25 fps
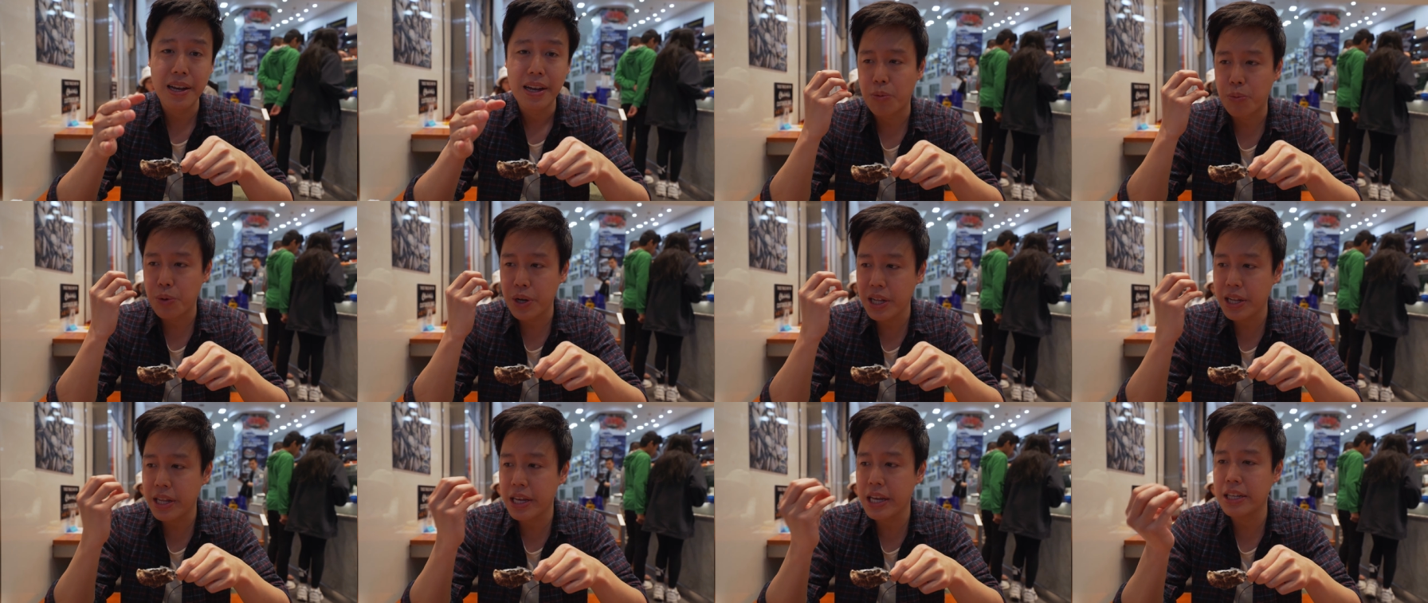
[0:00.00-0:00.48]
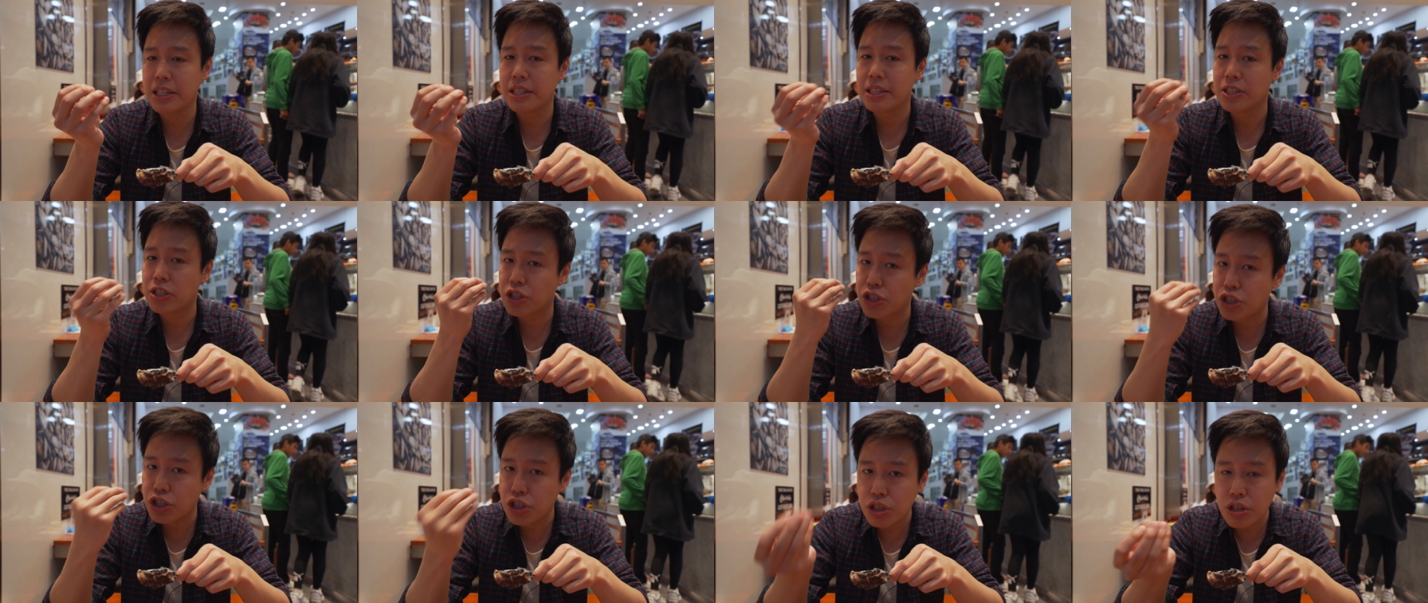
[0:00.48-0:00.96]
Really
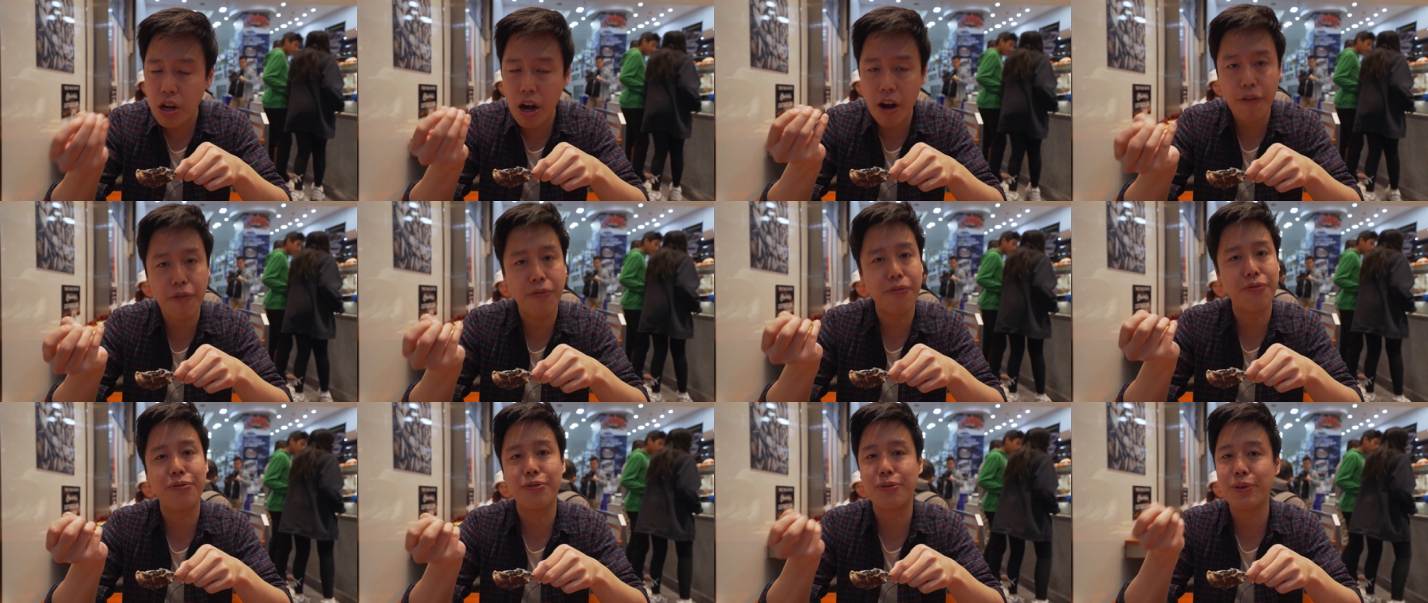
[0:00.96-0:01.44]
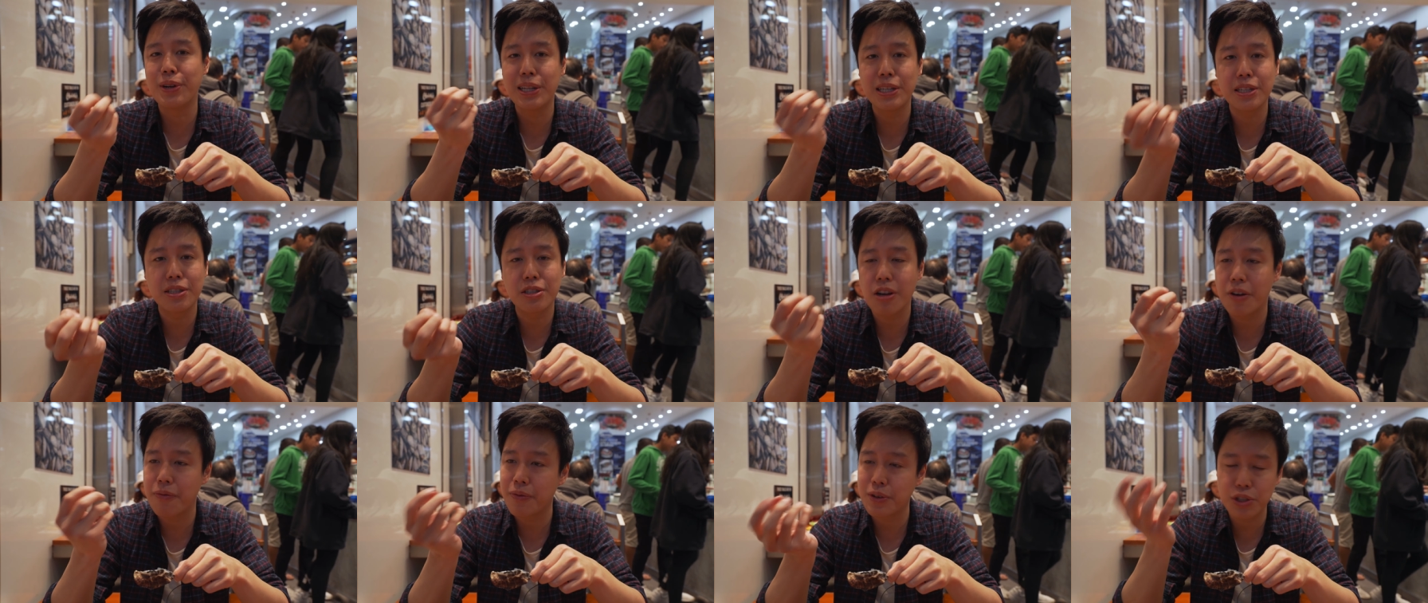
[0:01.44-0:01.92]
soft, really
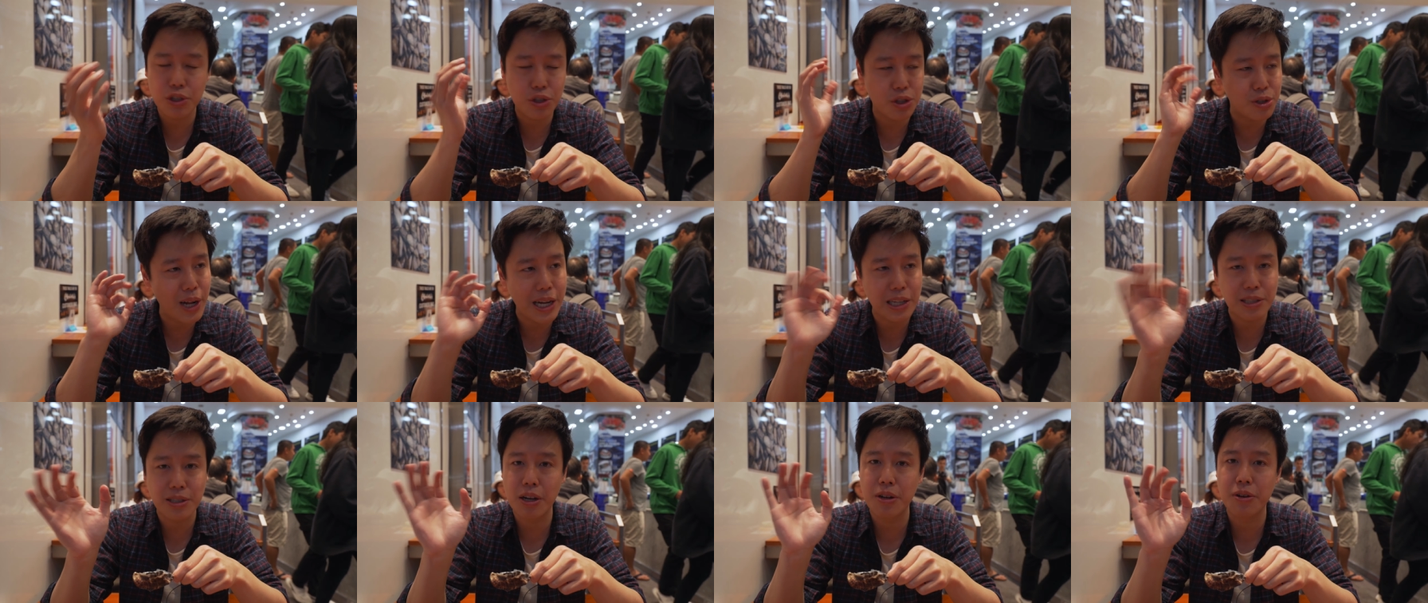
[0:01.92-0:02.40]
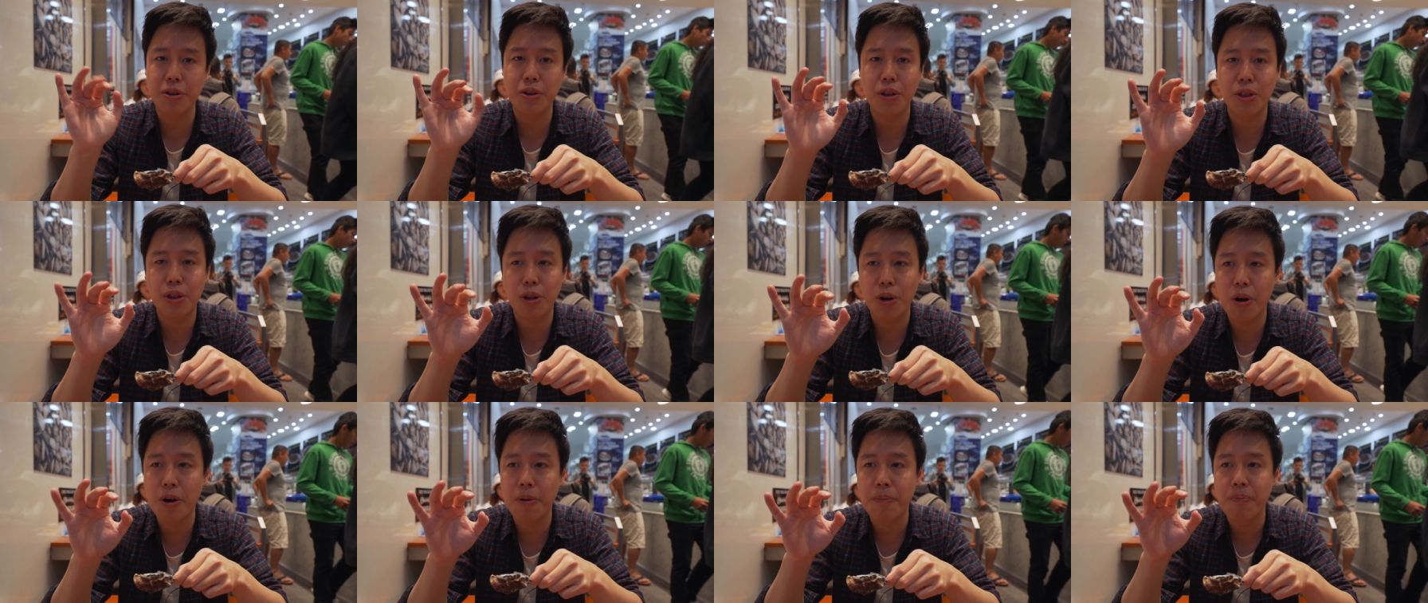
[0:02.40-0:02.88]
soft. It just slides down your
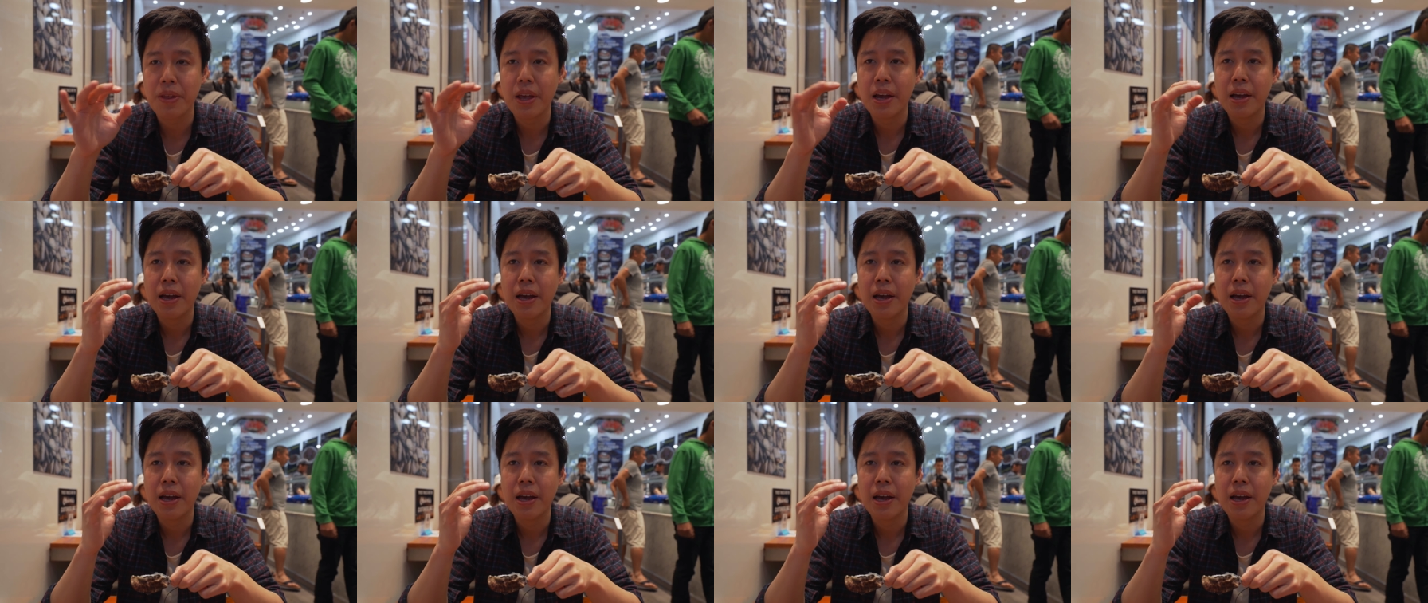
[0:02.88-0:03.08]
throat.